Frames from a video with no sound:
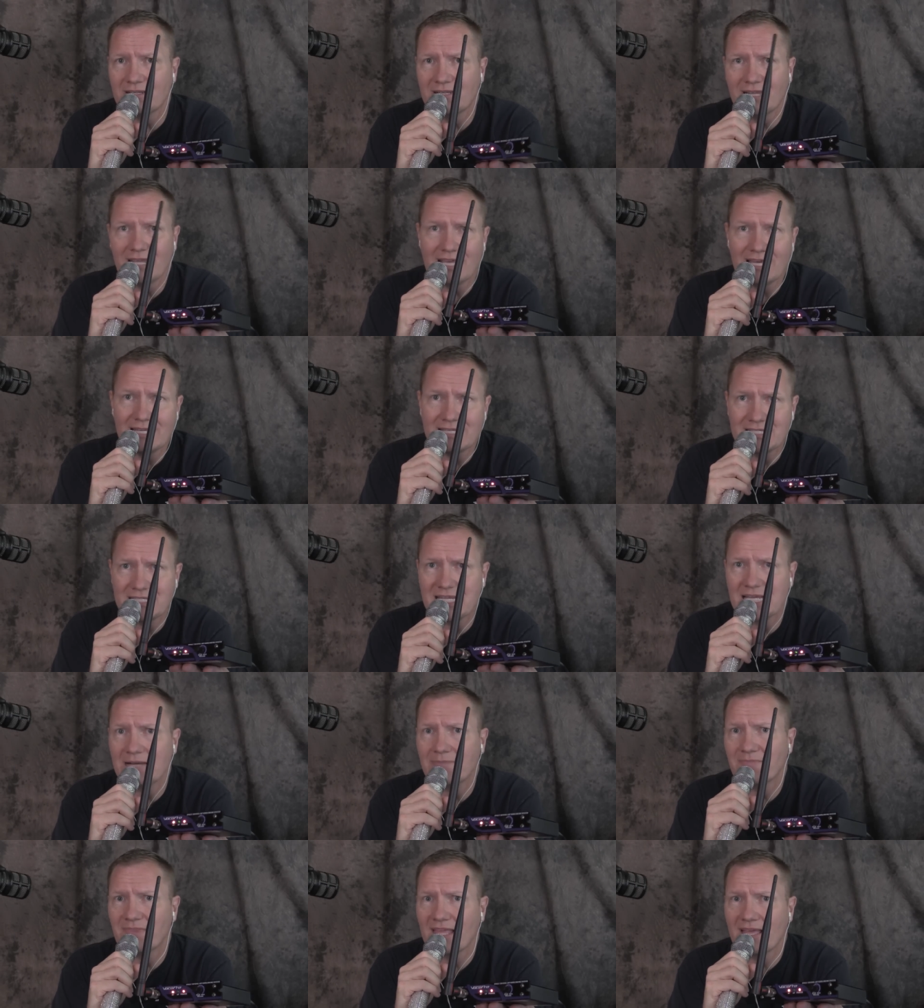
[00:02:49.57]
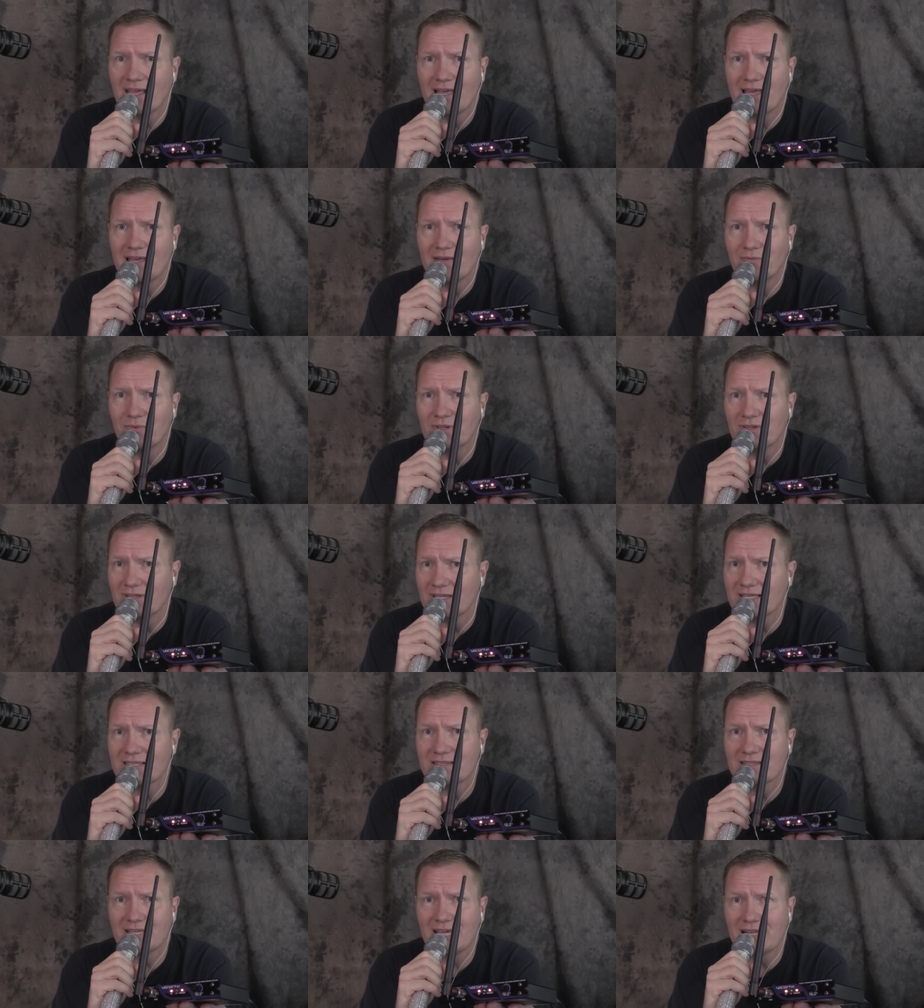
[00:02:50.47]
And... Uh, We'll uh,
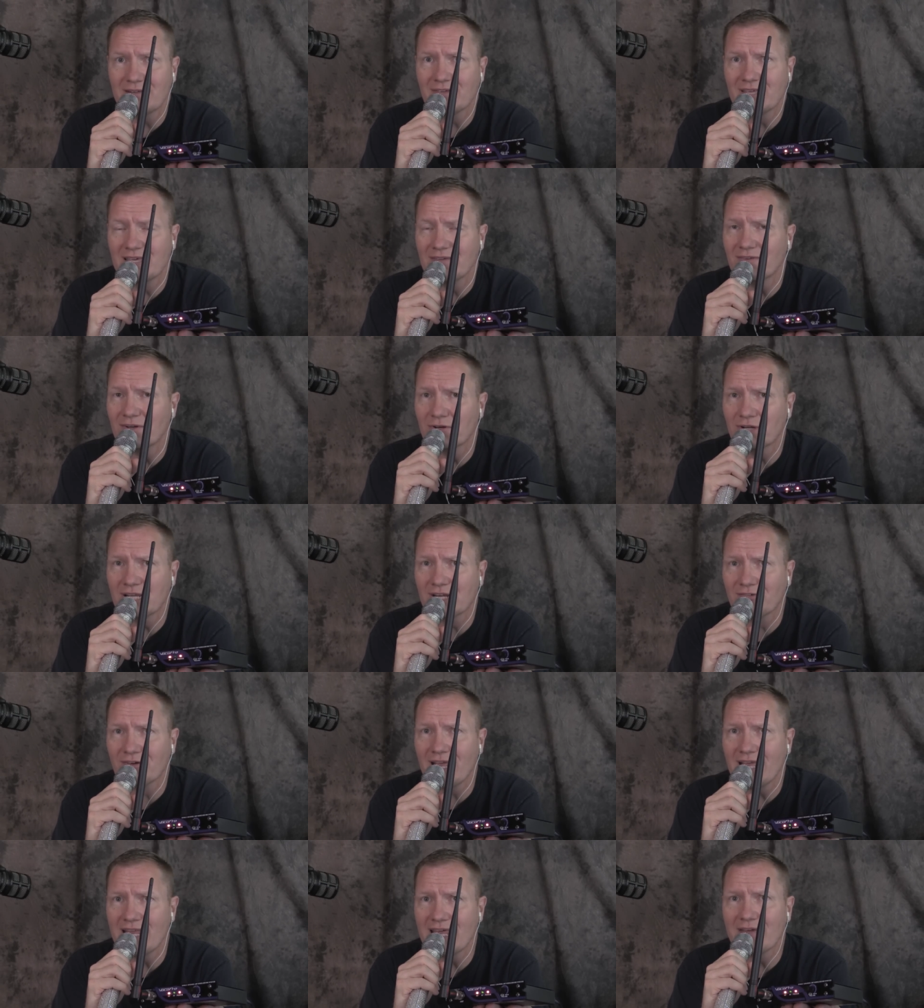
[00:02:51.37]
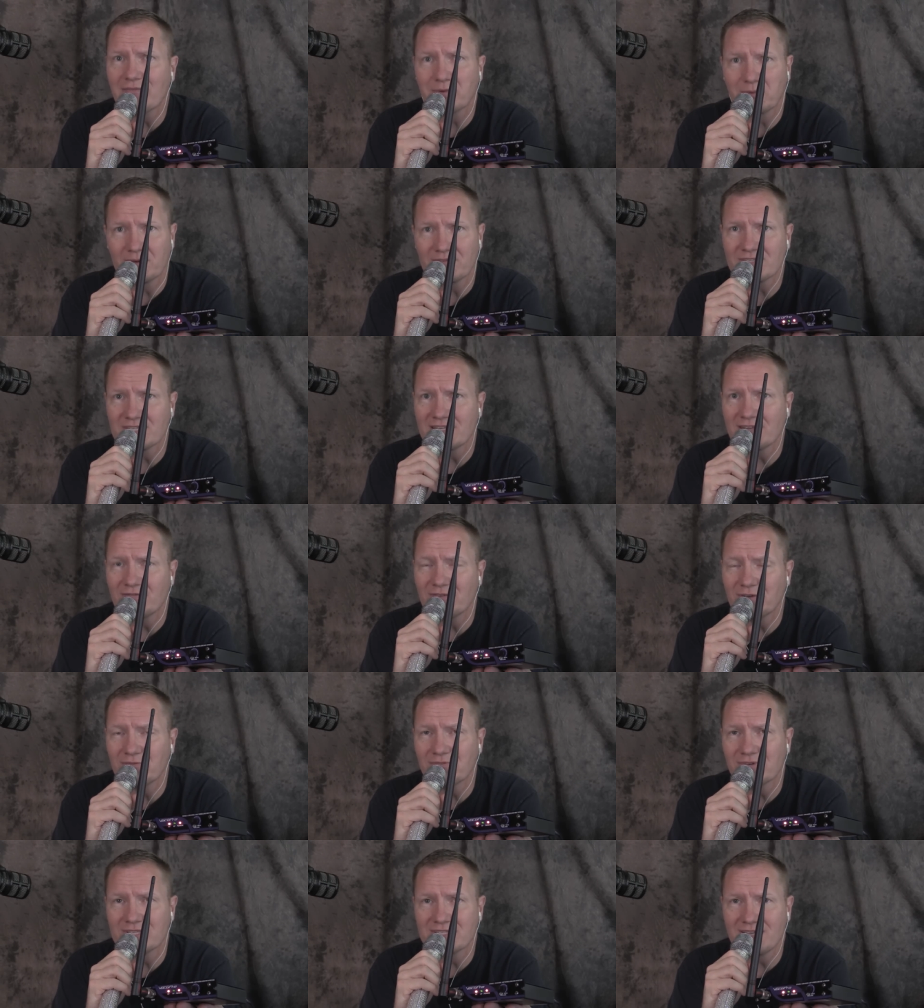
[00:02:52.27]
kind of give it a grade after we've seen a few
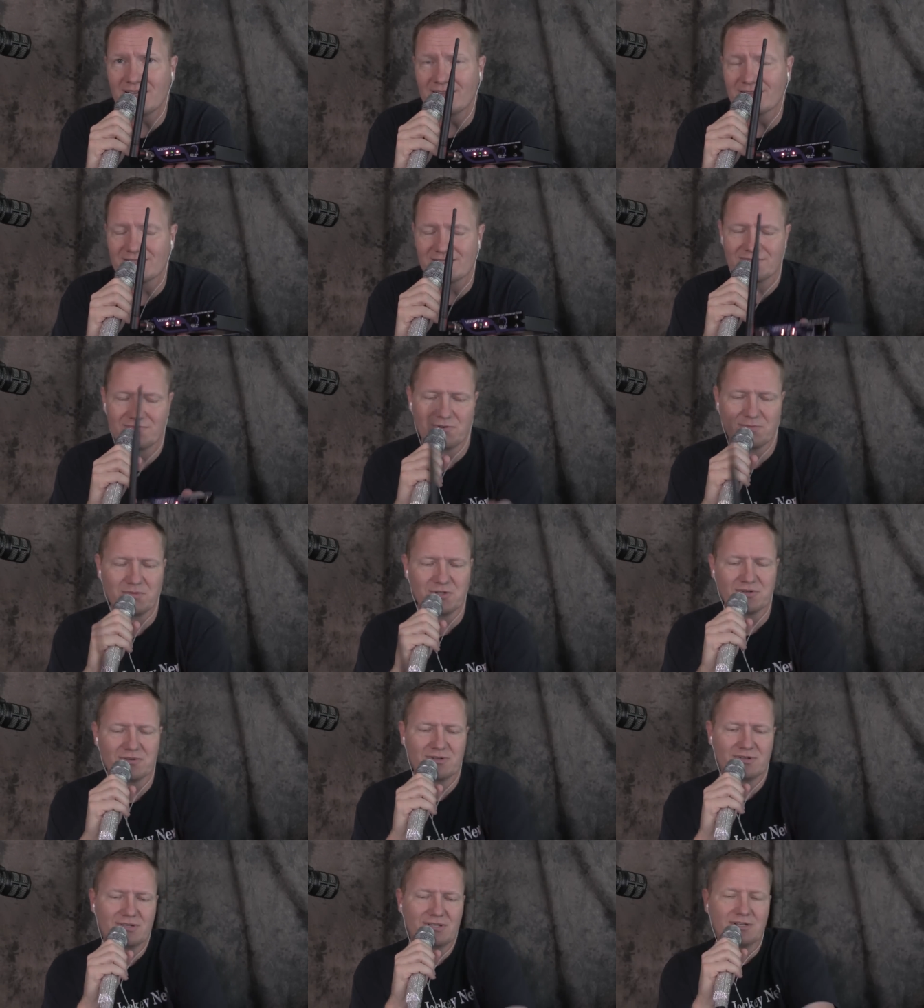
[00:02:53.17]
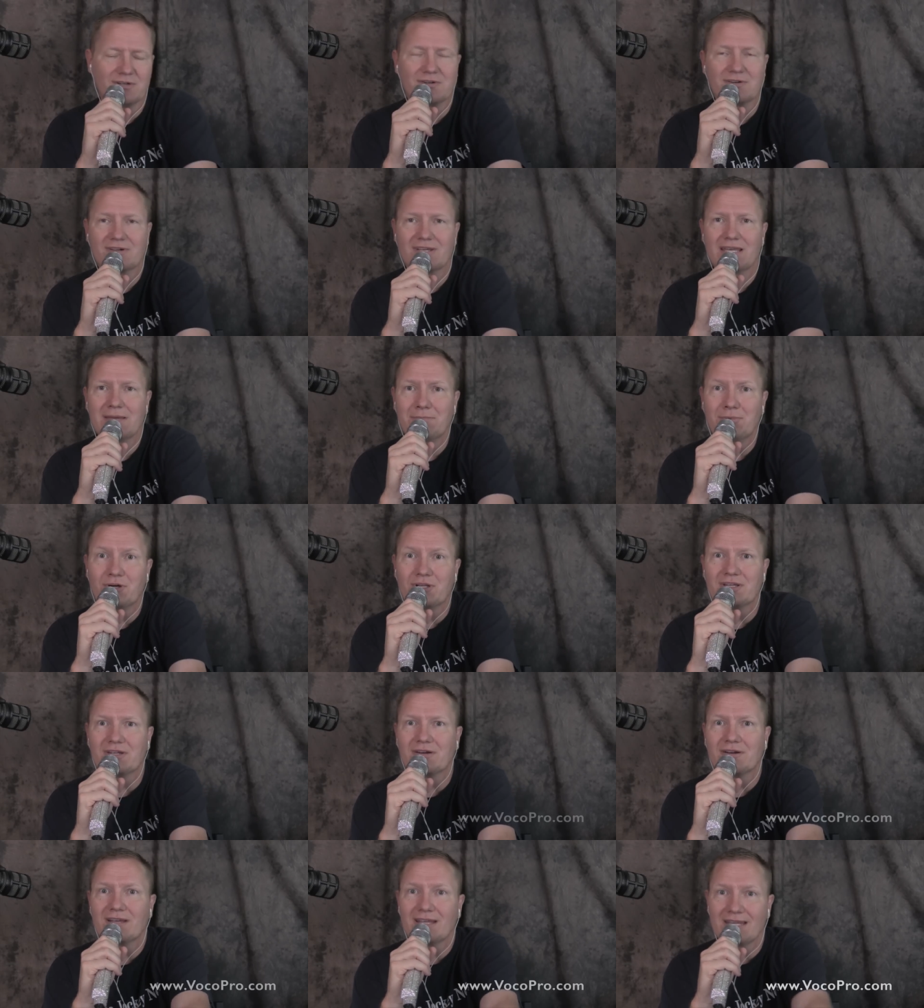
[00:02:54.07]
results from your, your input
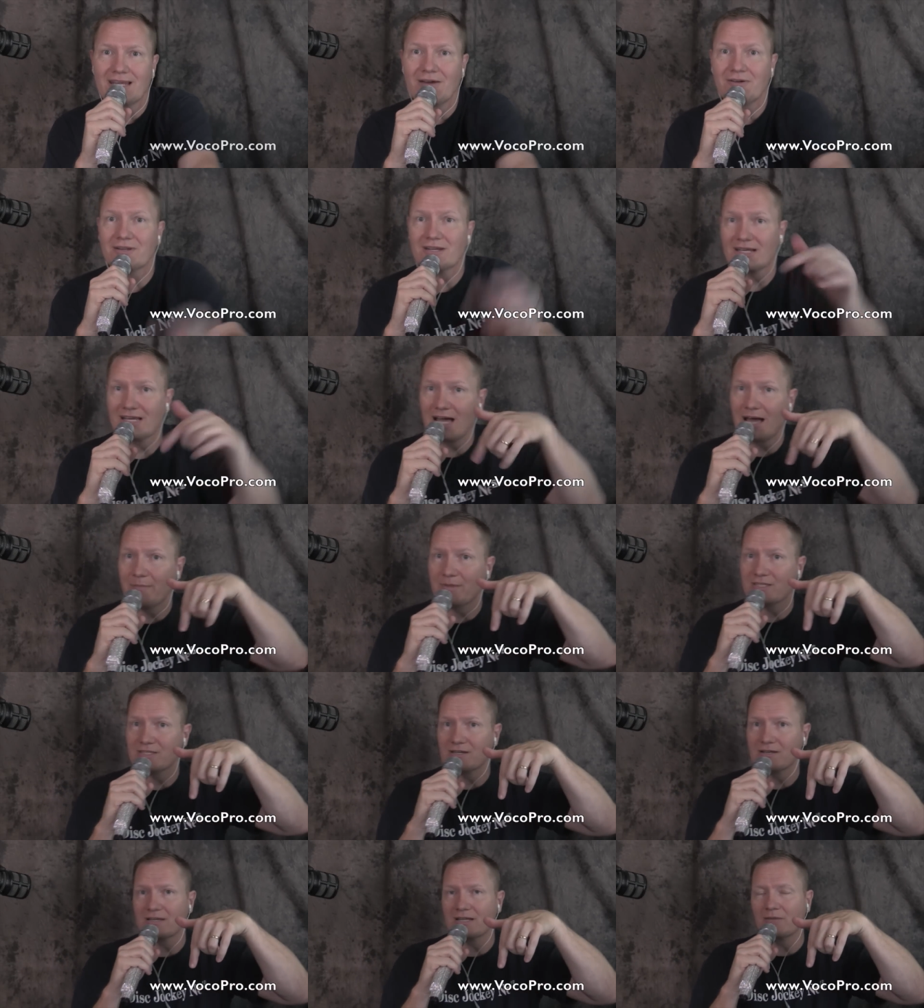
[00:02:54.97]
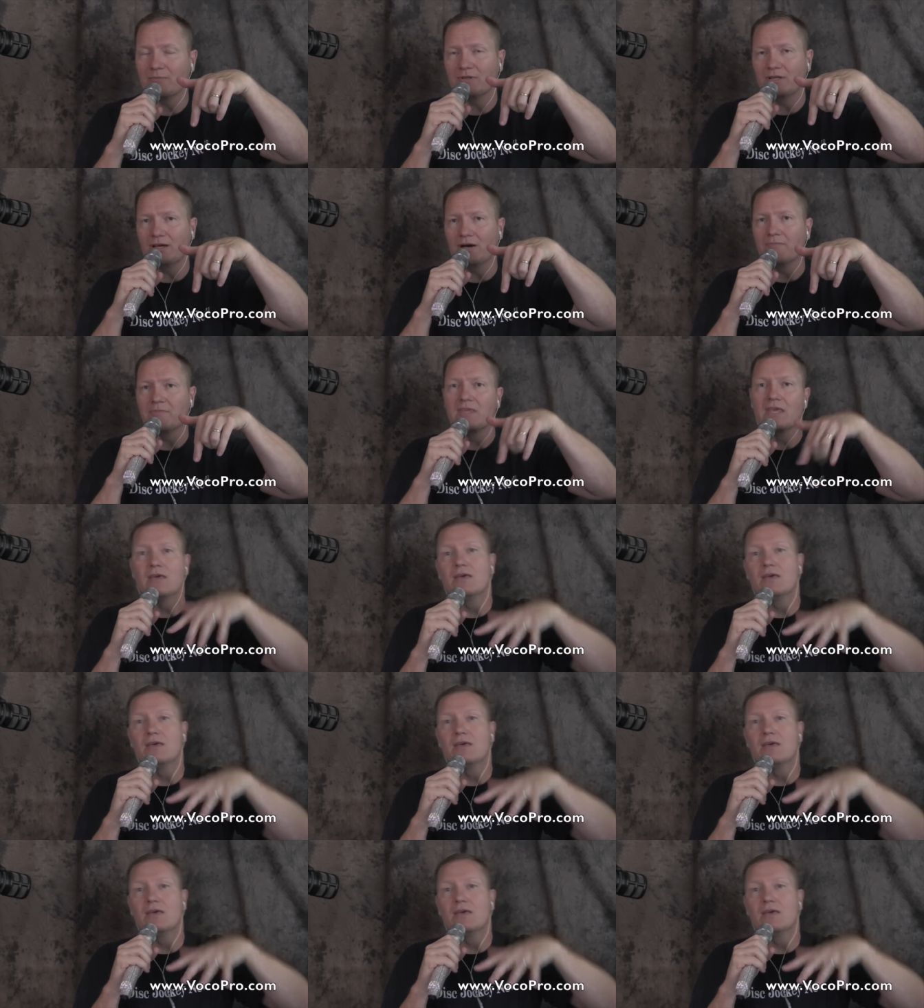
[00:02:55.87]
here down in the comments area down below.